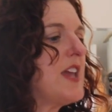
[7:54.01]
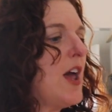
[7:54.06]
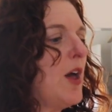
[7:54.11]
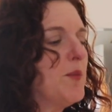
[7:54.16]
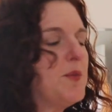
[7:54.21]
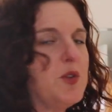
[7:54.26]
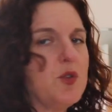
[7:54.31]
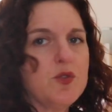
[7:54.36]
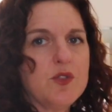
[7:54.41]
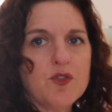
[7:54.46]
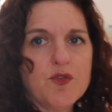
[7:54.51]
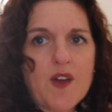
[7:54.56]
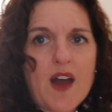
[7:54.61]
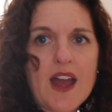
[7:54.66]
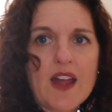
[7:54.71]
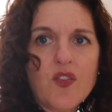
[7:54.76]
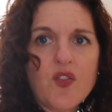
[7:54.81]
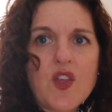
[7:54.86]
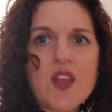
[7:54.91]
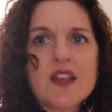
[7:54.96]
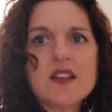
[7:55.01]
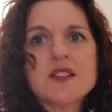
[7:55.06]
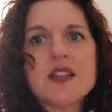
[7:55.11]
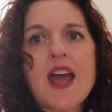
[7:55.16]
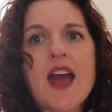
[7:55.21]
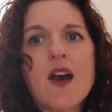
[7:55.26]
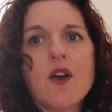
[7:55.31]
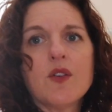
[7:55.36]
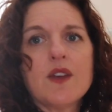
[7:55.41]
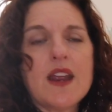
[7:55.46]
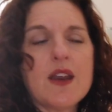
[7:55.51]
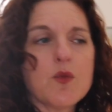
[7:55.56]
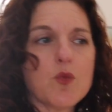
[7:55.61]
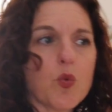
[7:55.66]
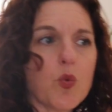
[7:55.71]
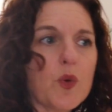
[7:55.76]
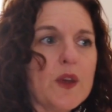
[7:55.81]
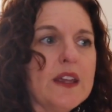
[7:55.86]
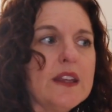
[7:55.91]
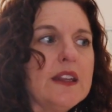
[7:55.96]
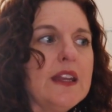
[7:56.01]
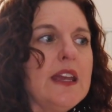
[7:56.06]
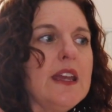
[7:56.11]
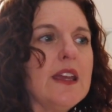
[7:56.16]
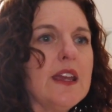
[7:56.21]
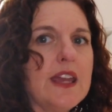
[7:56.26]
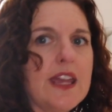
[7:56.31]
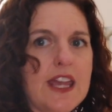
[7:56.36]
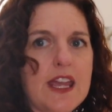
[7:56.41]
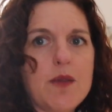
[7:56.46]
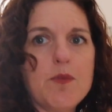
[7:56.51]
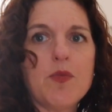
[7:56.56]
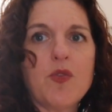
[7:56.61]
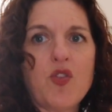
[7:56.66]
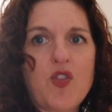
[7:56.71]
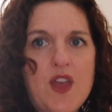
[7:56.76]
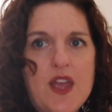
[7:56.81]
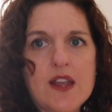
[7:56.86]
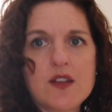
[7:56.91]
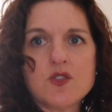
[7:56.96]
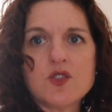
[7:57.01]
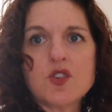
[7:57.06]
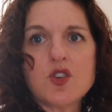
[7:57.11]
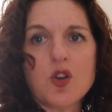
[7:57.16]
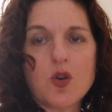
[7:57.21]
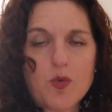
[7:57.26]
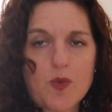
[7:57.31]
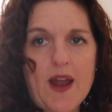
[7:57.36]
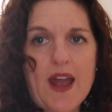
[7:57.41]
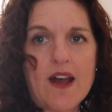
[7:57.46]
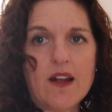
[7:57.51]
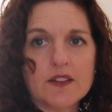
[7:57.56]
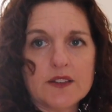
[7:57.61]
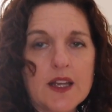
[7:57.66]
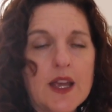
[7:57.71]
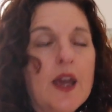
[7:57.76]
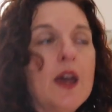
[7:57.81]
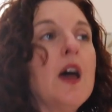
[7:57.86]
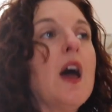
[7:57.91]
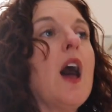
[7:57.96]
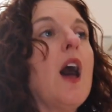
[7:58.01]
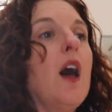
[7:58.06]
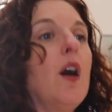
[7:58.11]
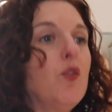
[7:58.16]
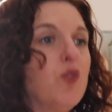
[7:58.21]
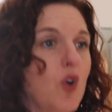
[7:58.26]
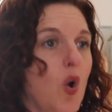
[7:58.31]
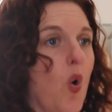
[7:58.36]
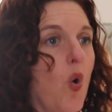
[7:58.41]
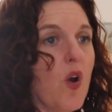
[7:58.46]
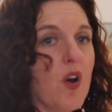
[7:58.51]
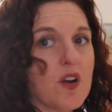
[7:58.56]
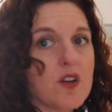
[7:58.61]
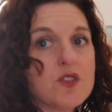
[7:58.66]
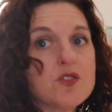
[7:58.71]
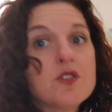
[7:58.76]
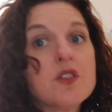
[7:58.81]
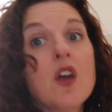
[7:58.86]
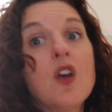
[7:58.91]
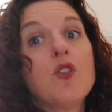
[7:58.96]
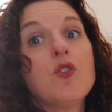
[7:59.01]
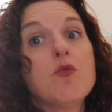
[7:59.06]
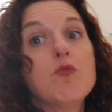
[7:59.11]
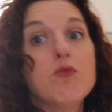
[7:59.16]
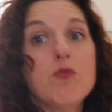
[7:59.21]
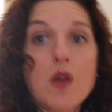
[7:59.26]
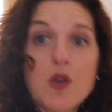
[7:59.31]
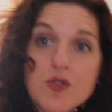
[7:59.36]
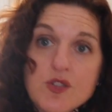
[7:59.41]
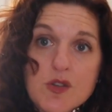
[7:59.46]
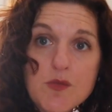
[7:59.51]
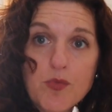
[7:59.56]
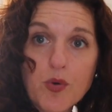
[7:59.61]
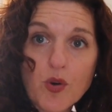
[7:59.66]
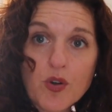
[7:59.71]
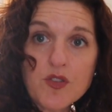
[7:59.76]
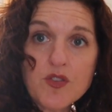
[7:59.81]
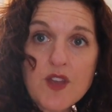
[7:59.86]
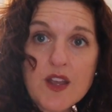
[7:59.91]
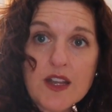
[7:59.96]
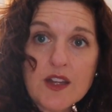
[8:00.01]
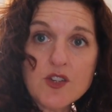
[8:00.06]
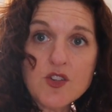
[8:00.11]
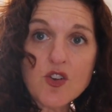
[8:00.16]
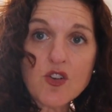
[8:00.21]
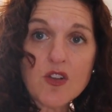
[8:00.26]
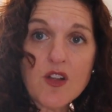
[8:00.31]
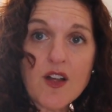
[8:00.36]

help you divide things out and really keep things corralled. Of course, the most important thing in your